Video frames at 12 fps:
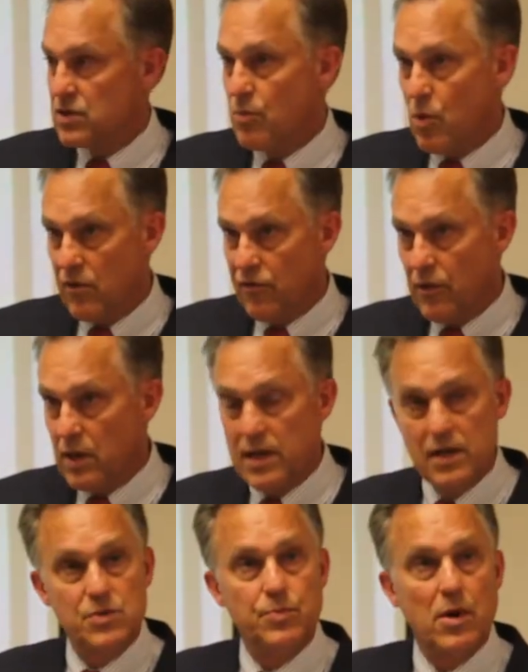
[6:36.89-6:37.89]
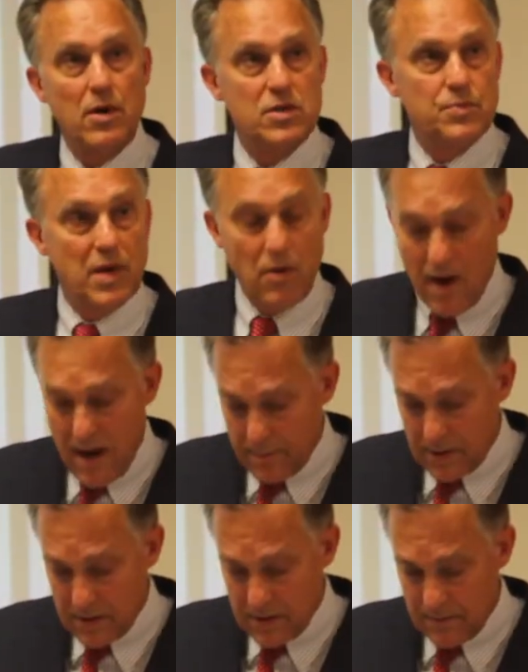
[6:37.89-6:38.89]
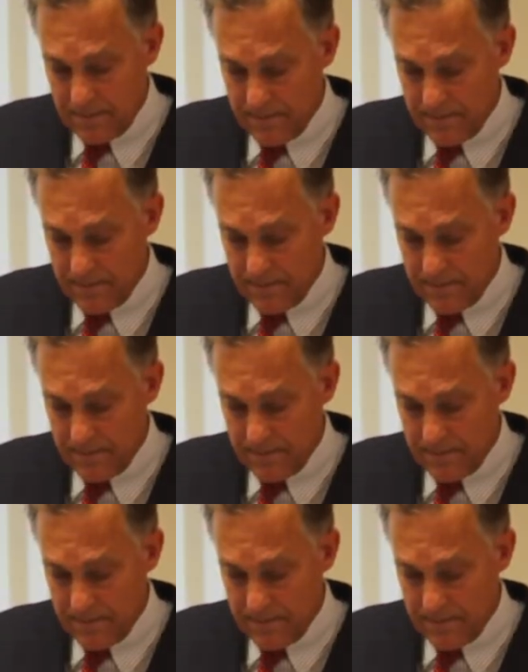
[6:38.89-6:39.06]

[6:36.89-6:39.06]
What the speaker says: to more fully experience Big Rapids.